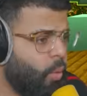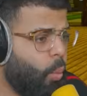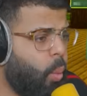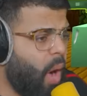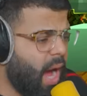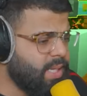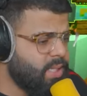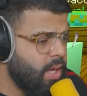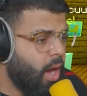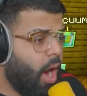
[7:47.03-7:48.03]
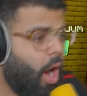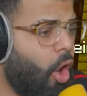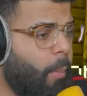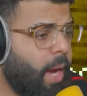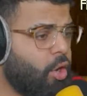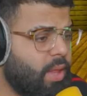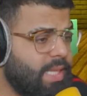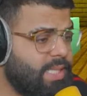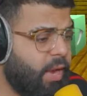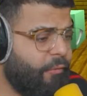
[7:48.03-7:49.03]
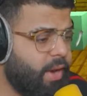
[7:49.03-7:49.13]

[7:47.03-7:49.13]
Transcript: What? Oh my god, there's different